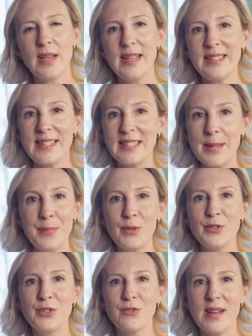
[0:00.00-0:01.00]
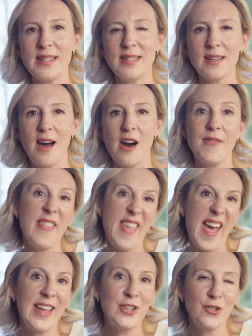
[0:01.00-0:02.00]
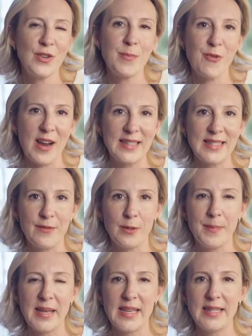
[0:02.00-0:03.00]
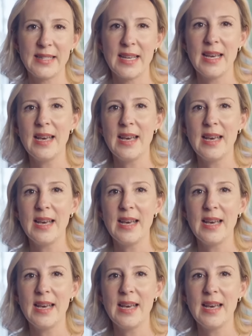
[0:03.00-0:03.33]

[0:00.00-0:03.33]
It's a simple straight scarf and their entry price level piece.